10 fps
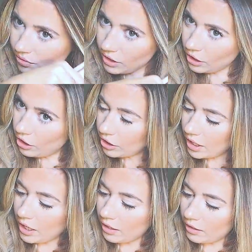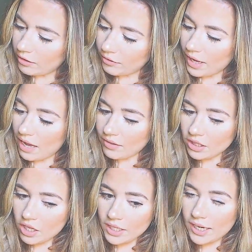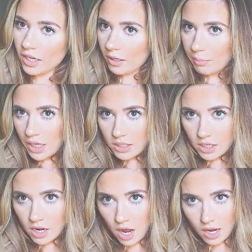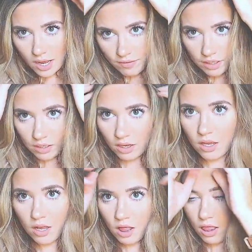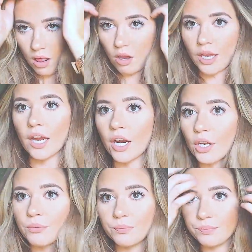the look of having long hair but not having long hair.